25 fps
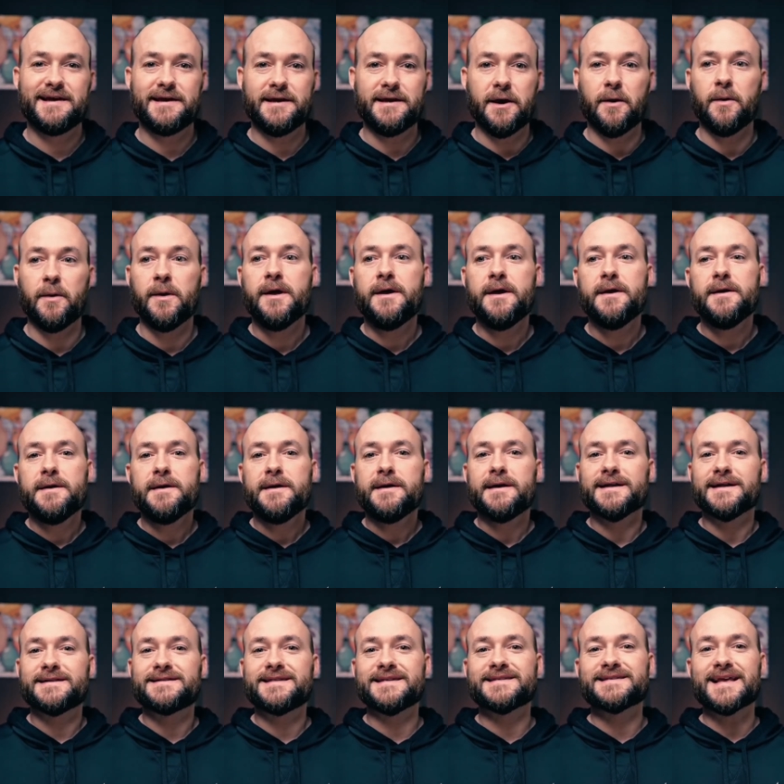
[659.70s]
you know,
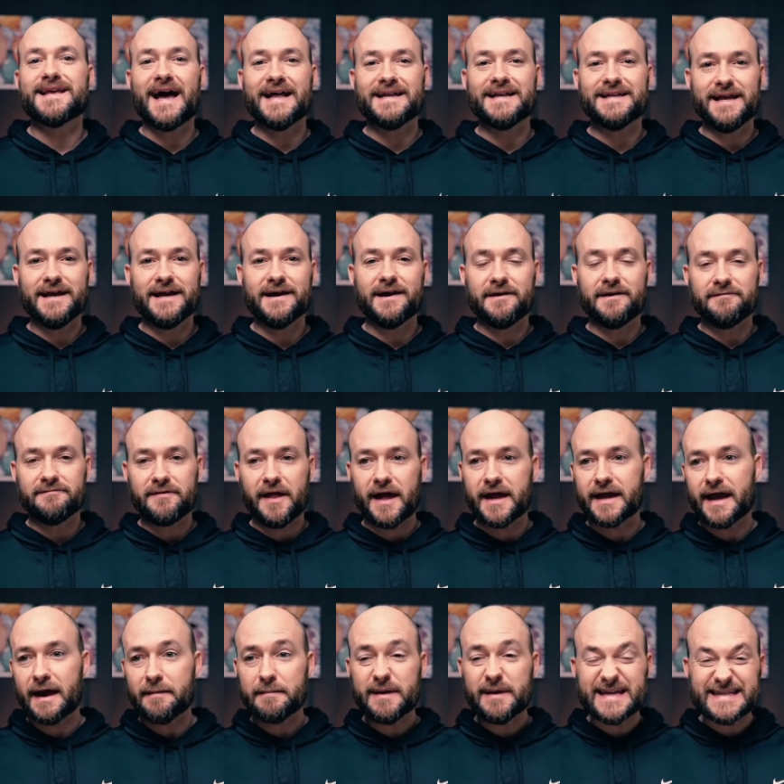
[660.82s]
it's this idea of like,
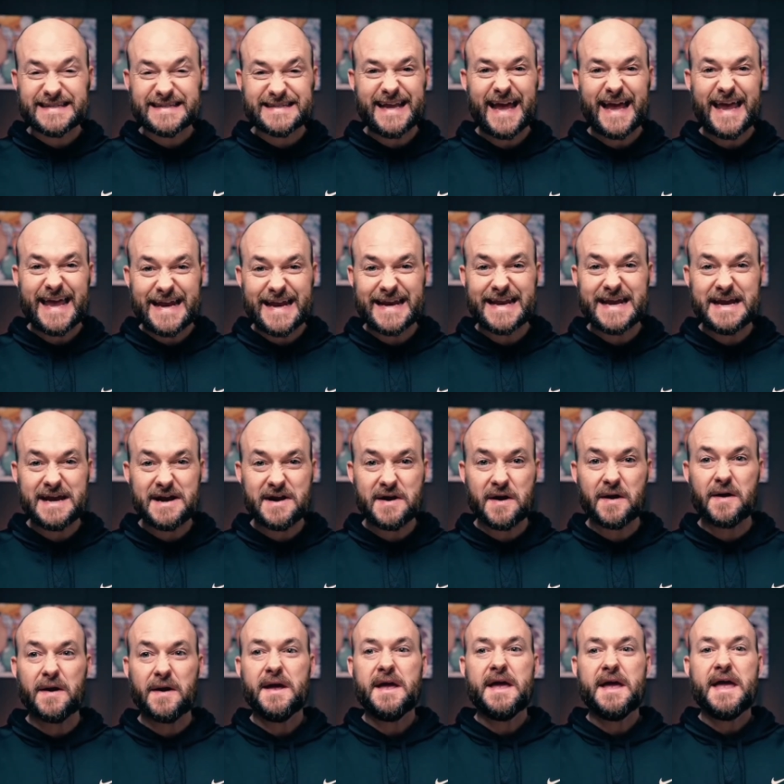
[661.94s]
I'm going to stay in
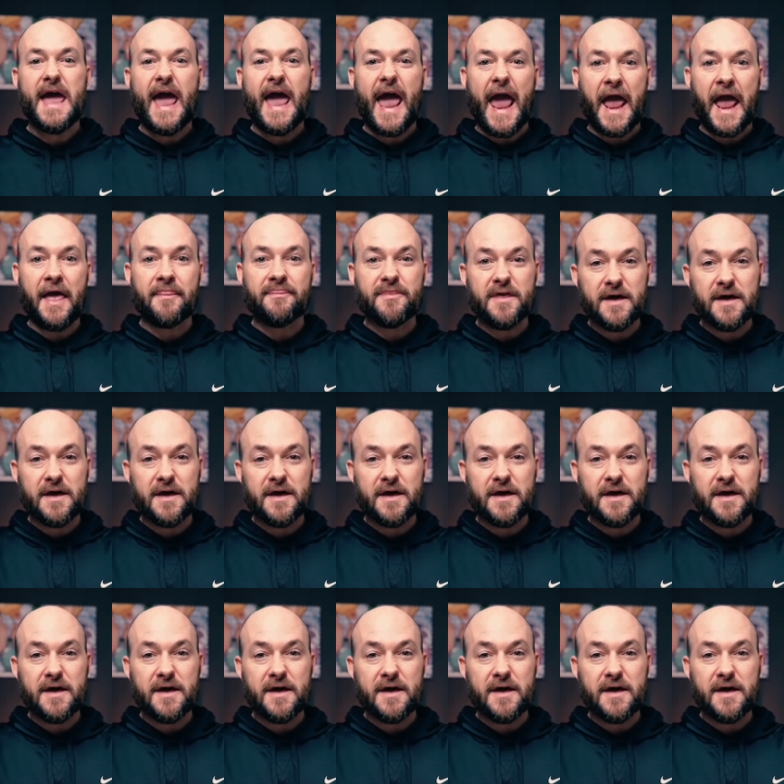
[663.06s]
here and,